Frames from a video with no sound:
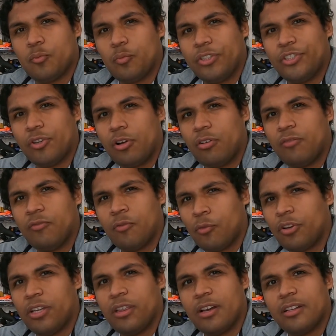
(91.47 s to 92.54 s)
which are
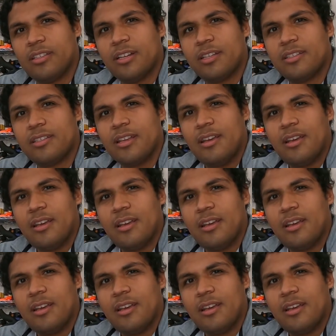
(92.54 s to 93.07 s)
40 lug nuts.